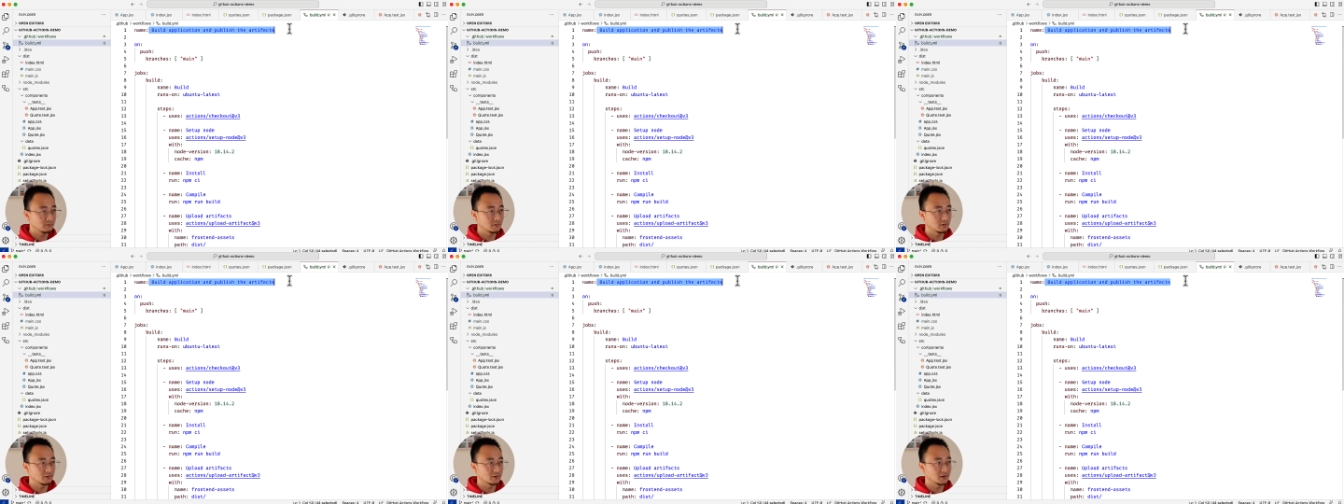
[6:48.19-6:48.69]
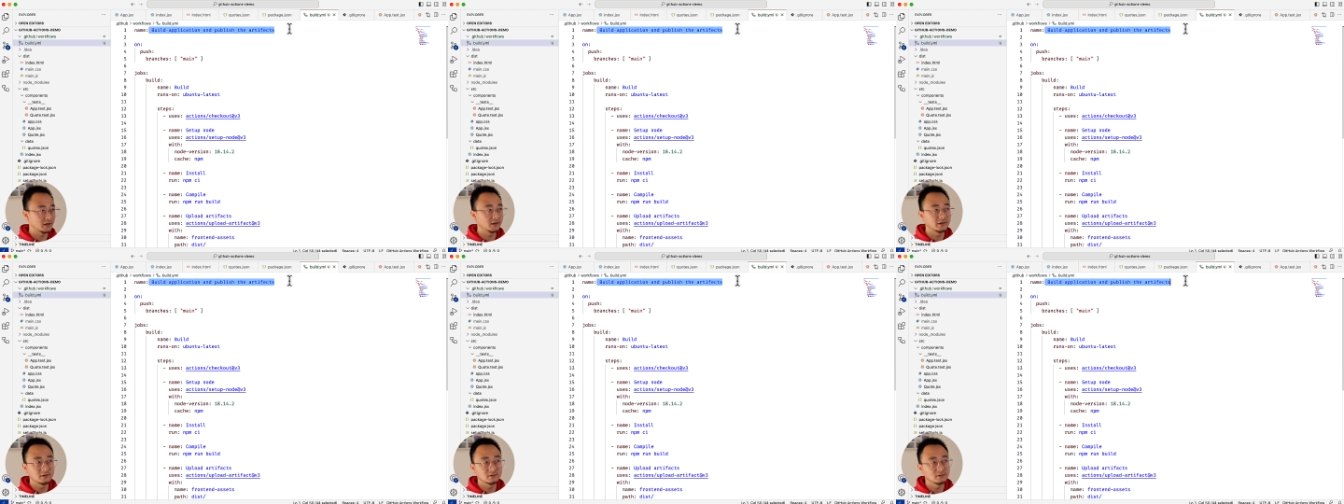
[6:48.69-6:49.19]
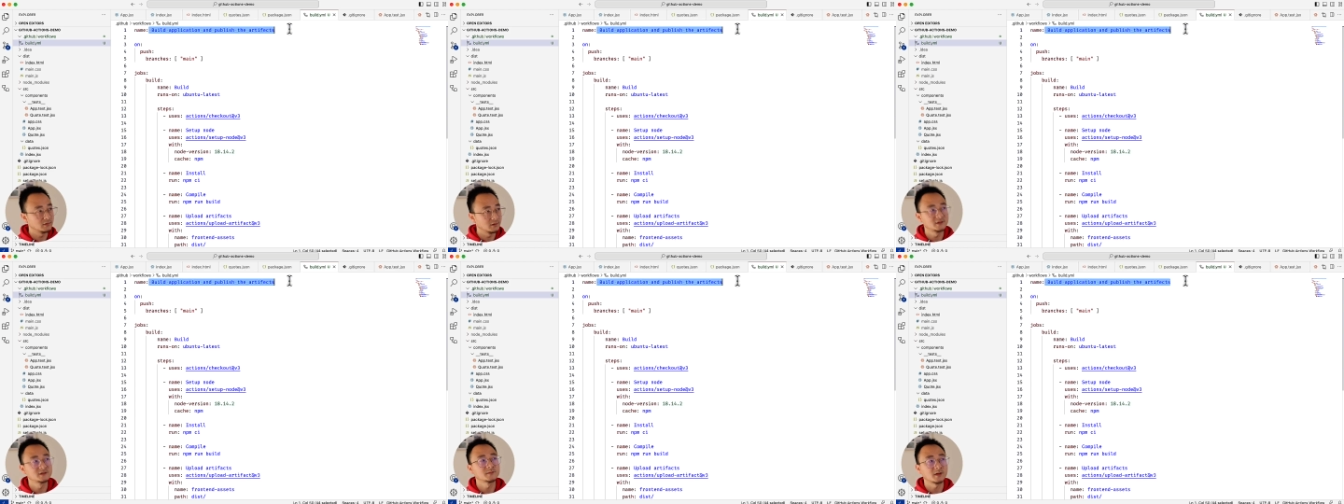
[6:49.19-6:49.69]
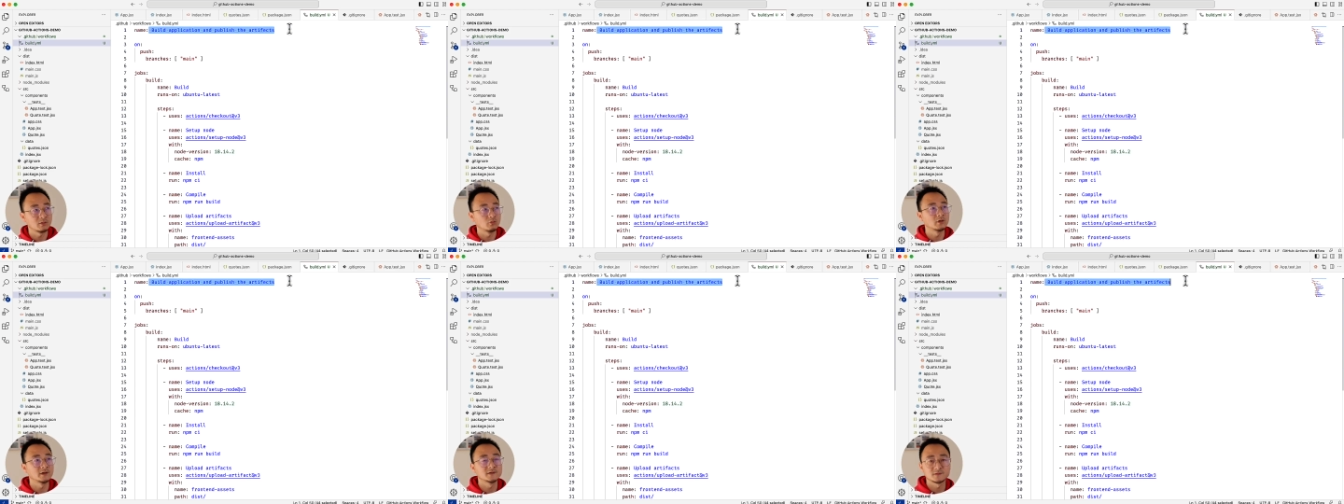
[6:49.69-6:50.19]
uh, clearly explain
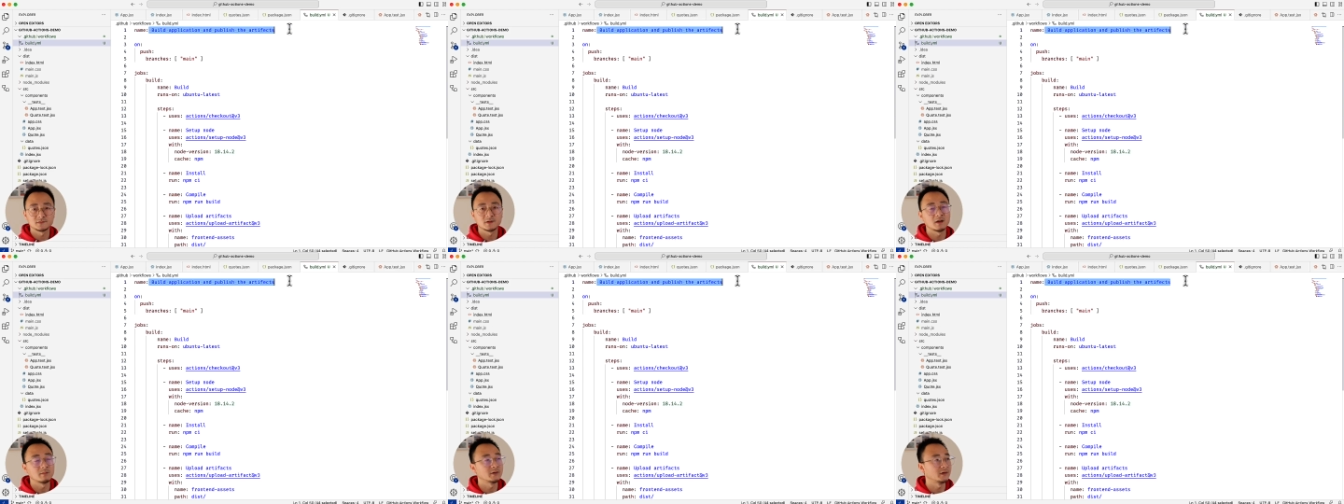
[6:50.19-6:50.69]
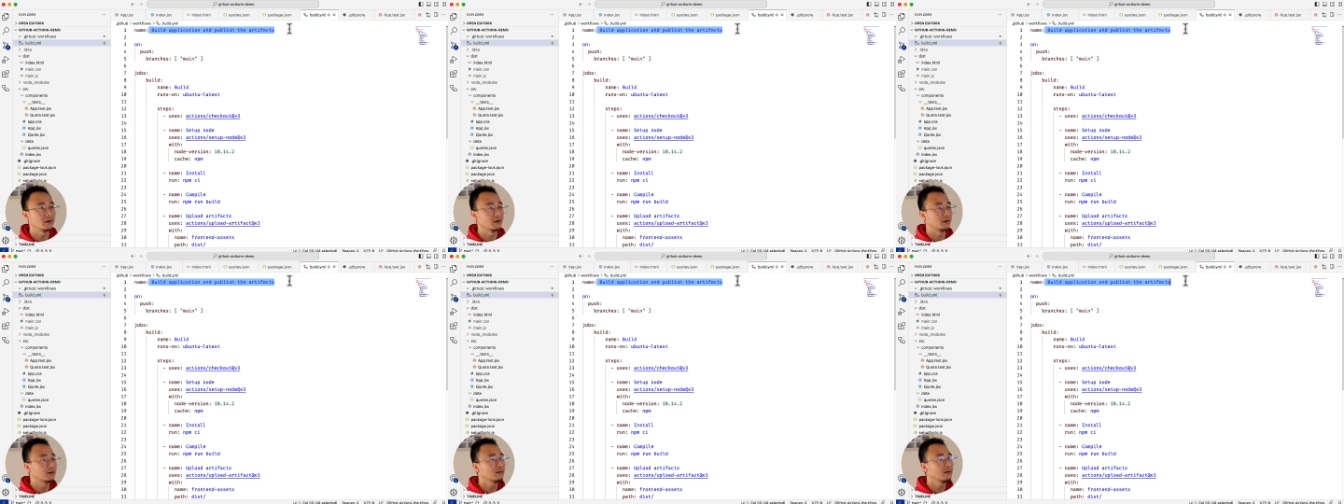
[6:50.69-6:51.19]
what is happening here.